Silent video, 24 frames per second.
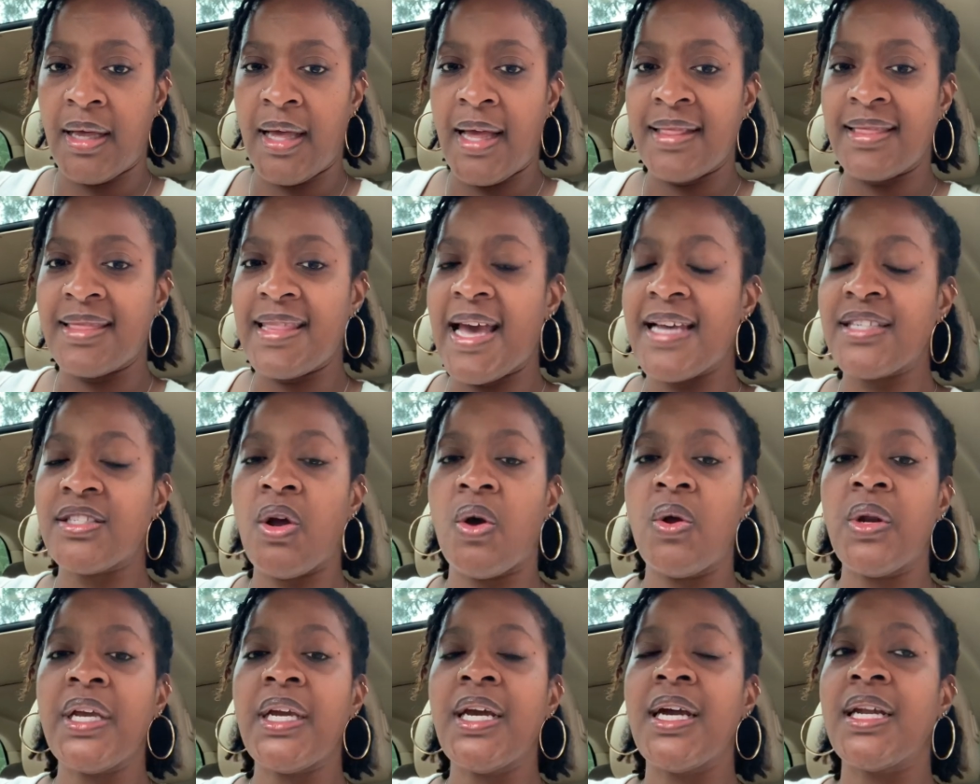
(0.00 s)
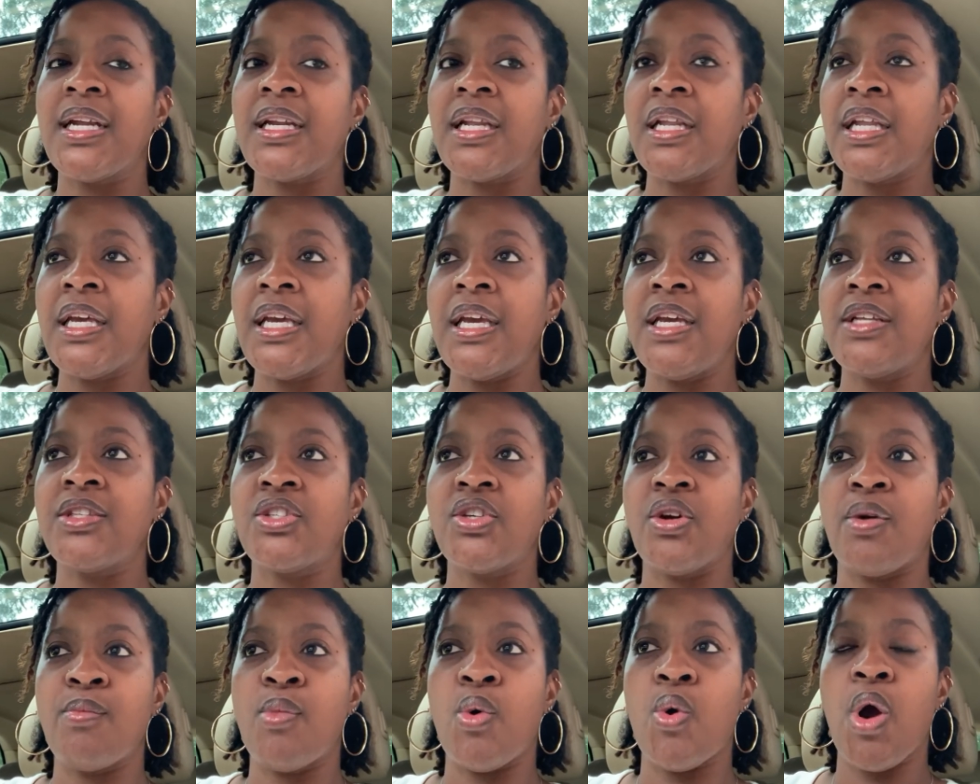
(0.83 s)
That's only going to lead
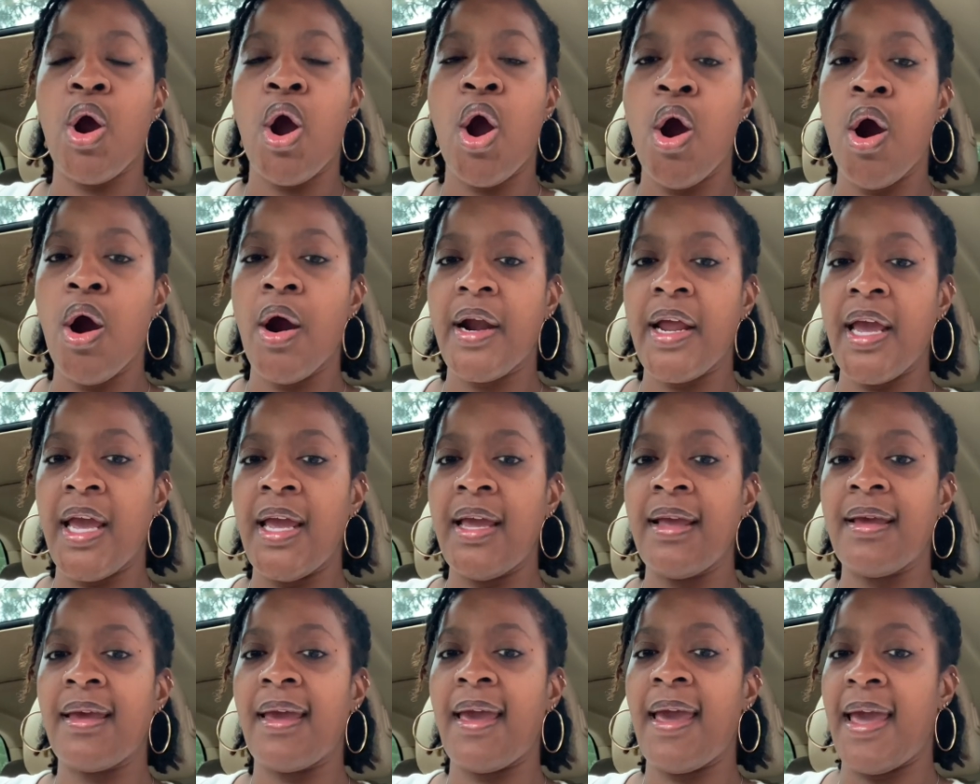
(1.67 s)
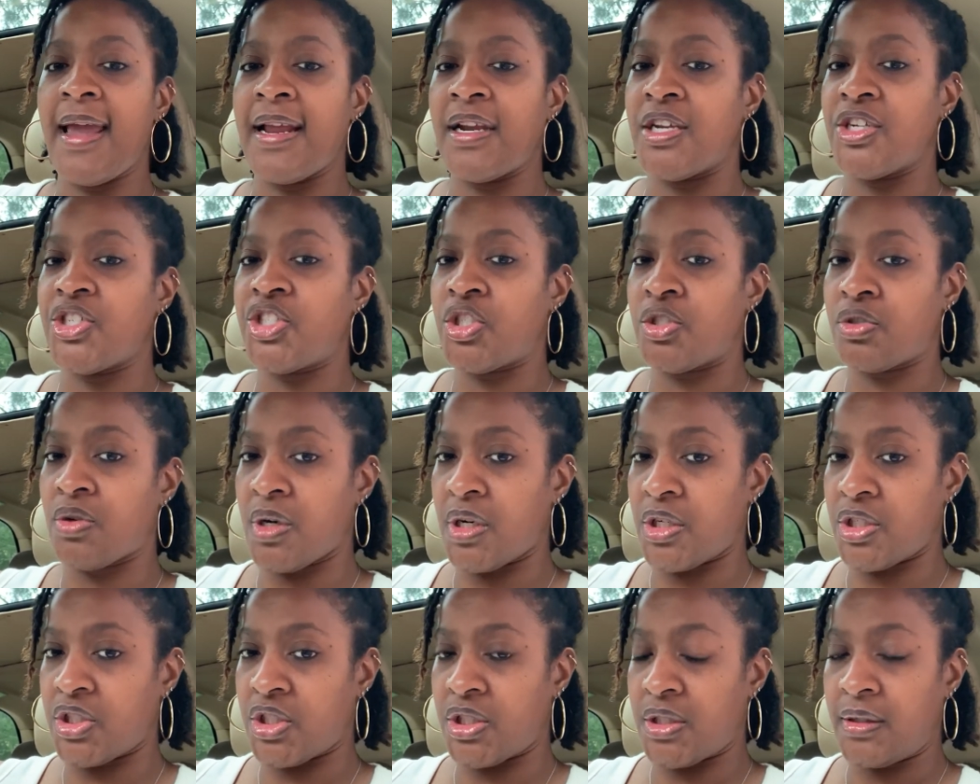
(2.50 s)
to more heartache and
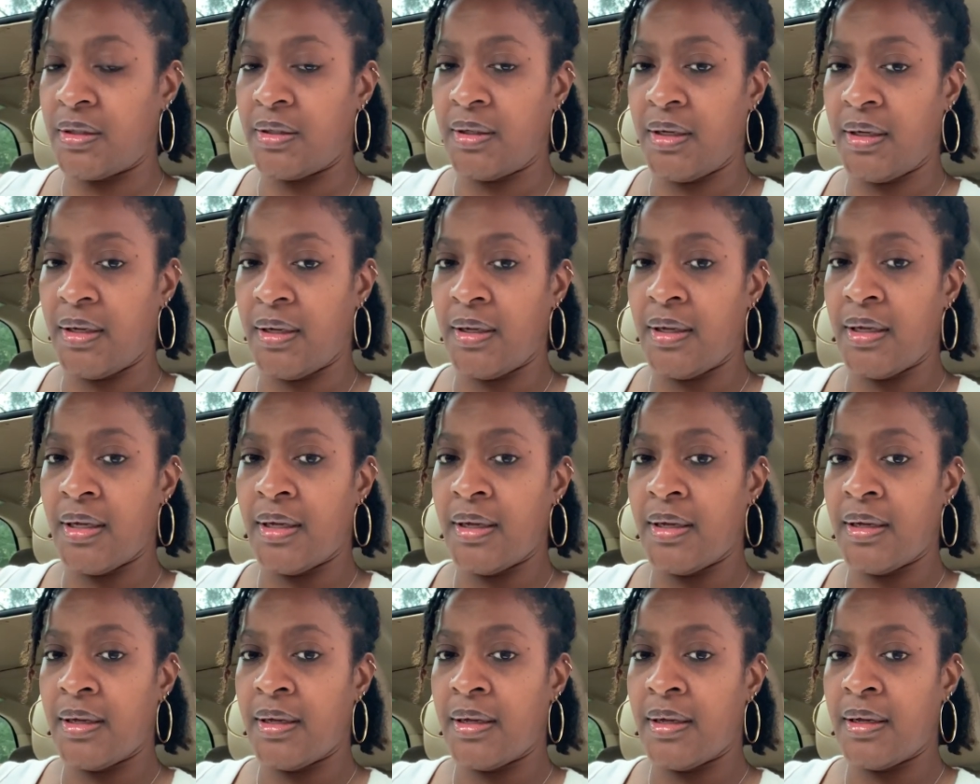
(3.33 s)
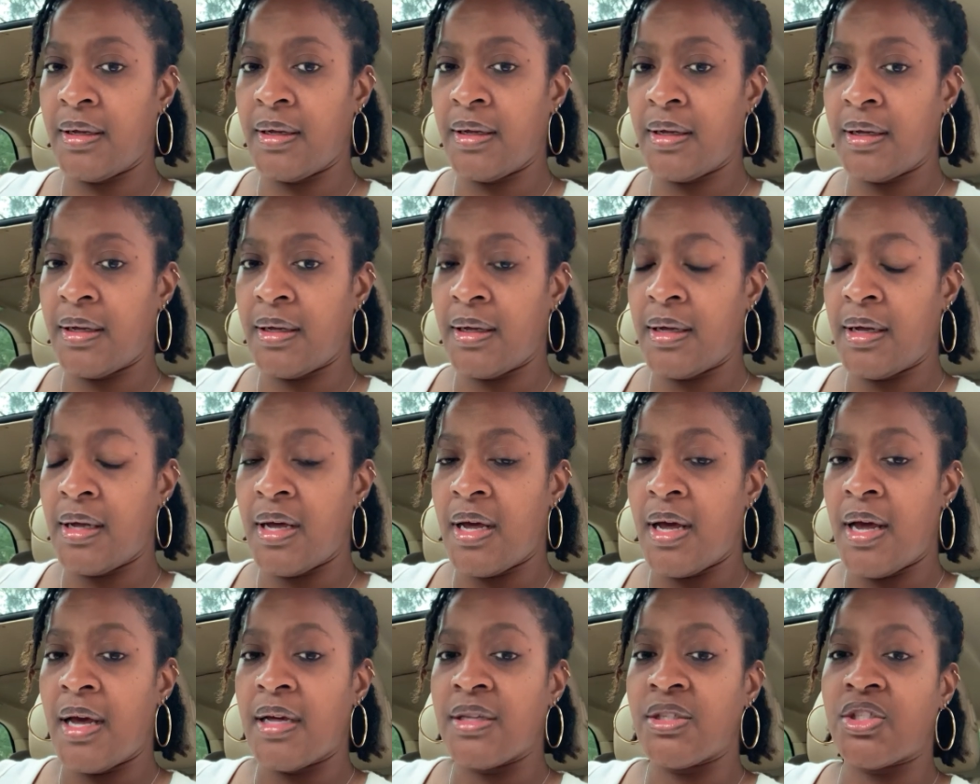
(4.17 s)
destruction.
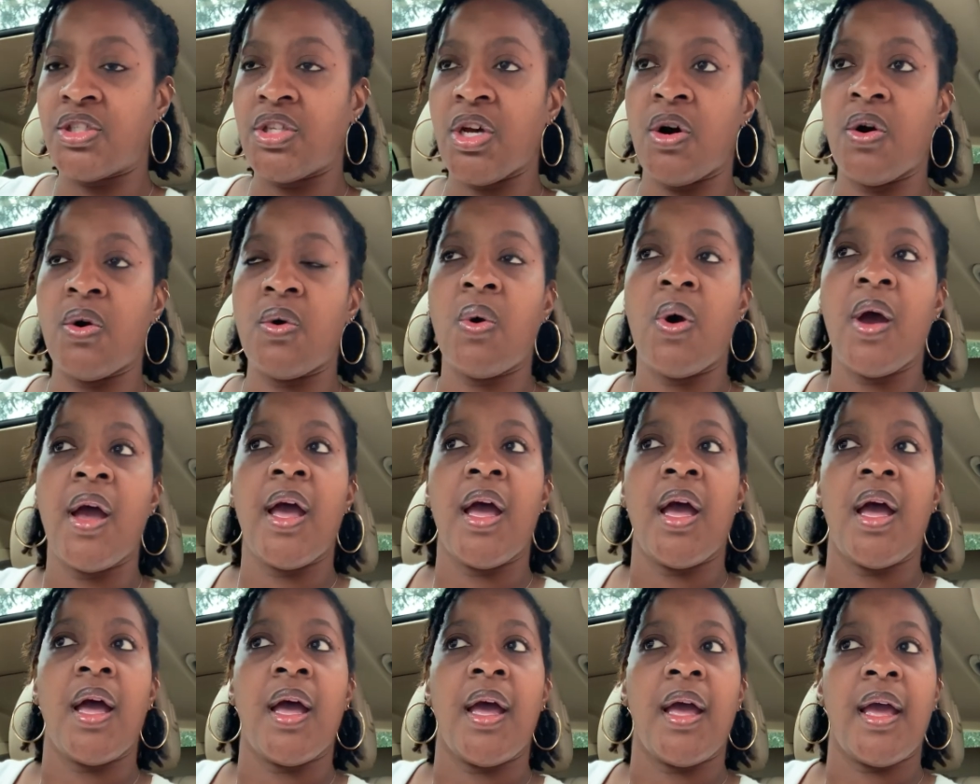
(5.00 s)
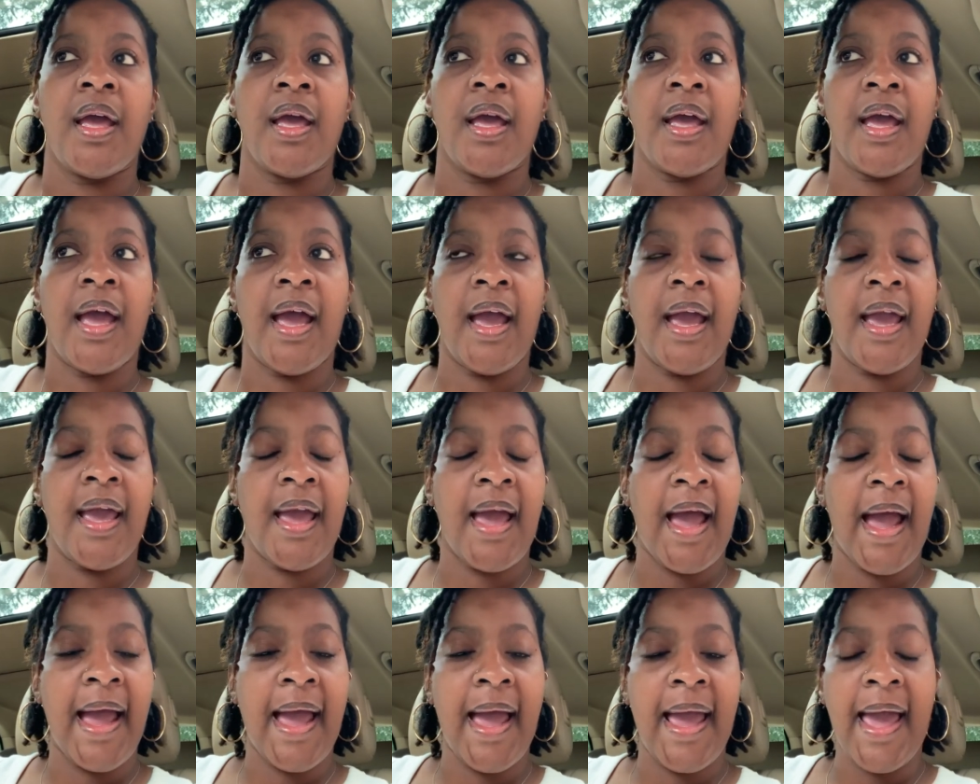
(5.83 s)
So
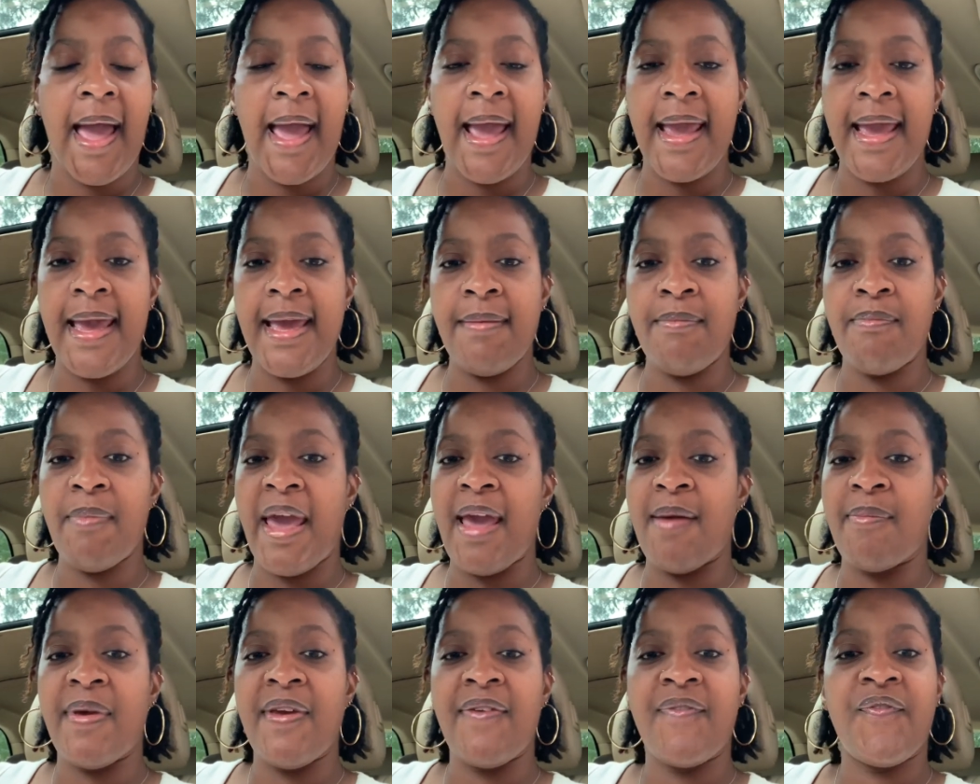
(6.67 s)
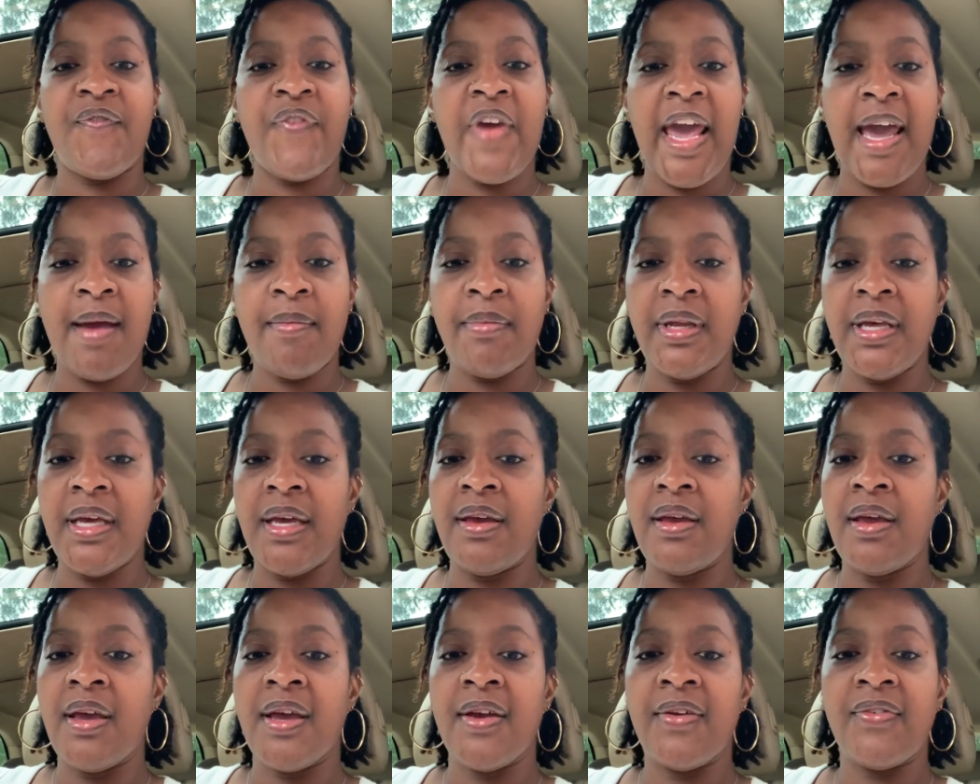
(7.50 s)
it may be
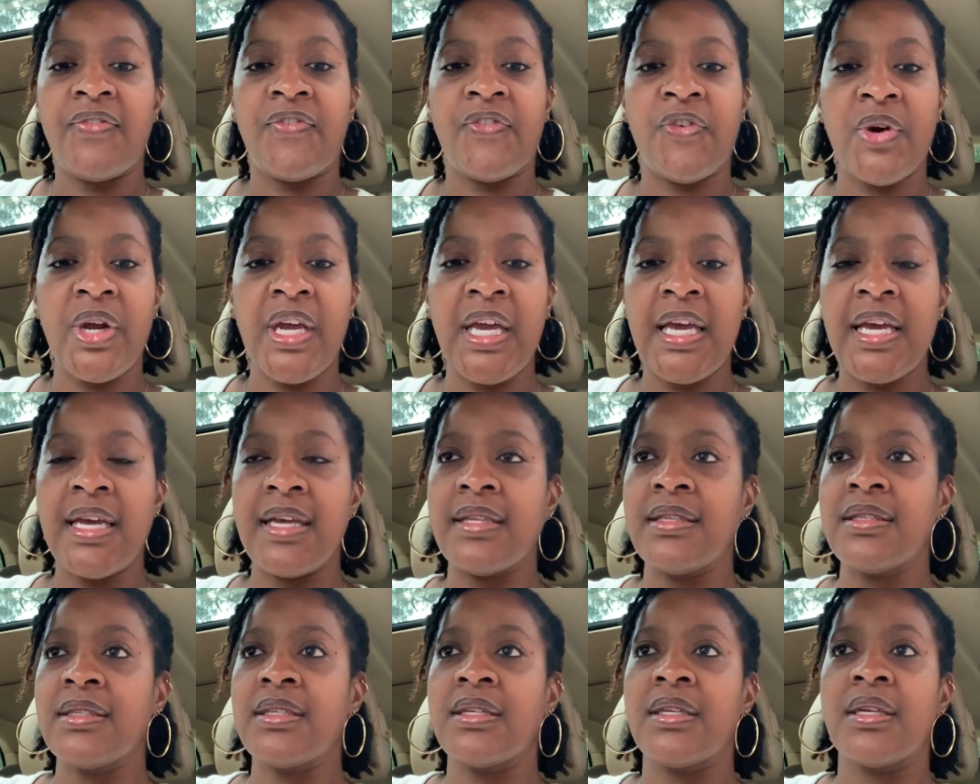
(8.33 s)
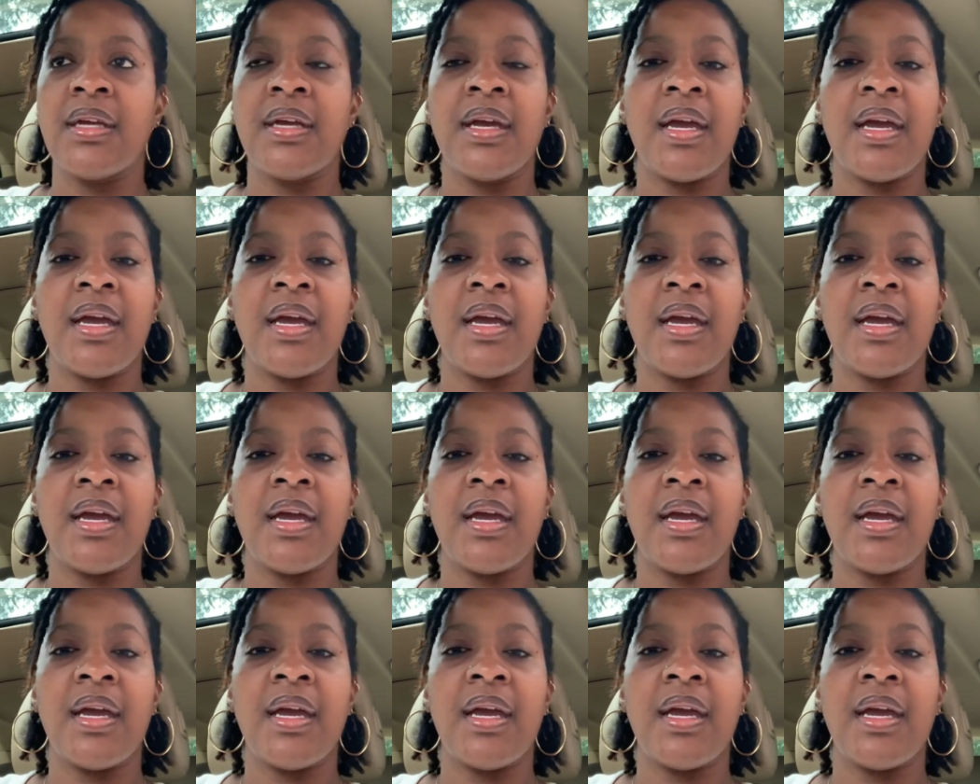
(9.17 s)
family, friends,